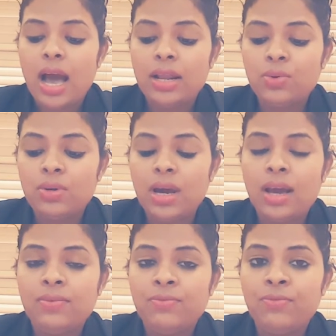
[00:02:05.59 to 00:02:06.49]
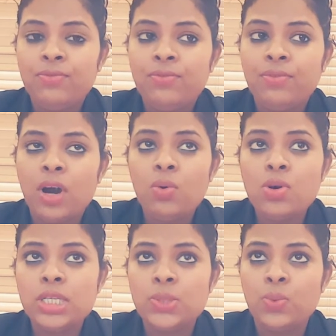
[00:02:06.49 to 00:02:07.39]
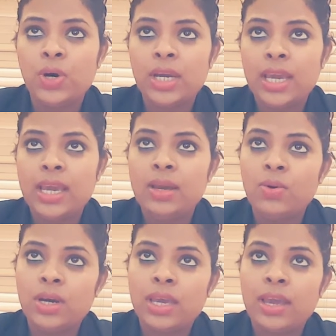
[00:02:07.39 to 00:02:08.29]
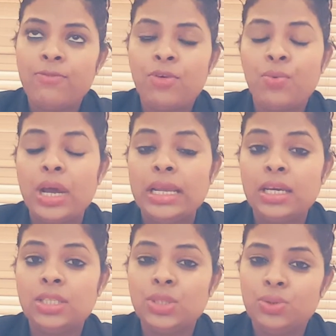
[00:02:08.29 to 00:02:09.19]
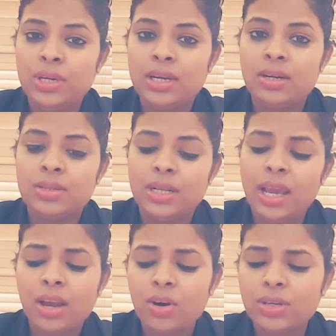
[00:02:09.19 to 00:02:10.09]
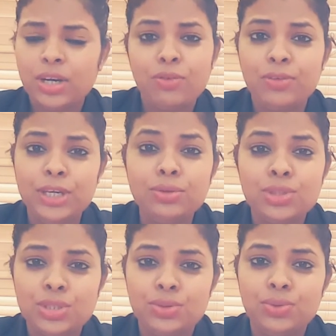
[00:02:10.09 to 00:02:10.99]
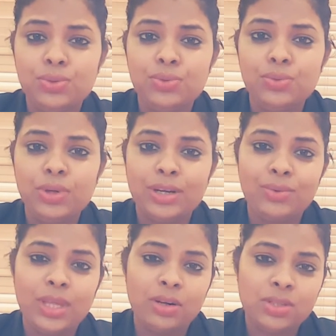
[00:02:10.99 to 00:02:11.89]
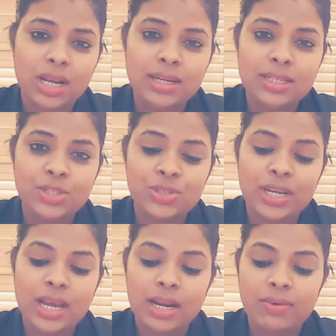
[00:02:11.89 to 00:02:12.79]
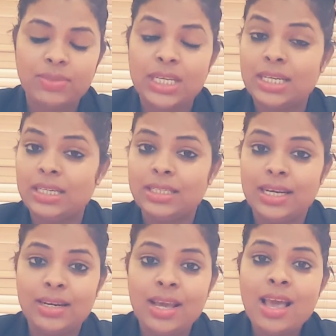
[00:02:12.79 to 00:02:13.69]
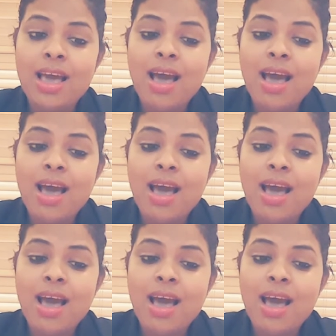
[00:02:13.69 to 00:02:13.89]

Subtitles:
And I was working for 1 year, 2 years, then I got kind of used to, you know, the hotel industry and I've settled it.